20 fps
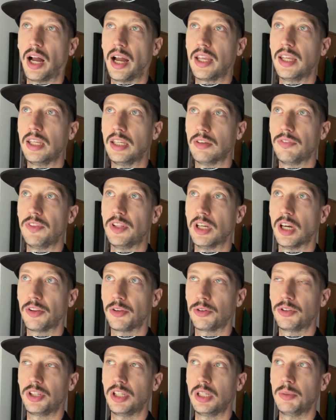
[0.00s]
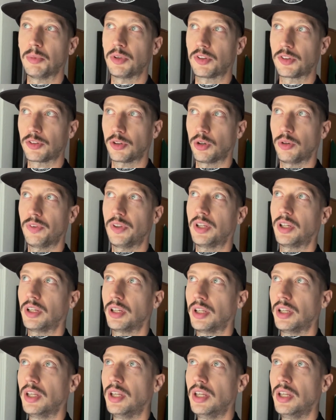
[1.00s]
i.e. if the other team is serving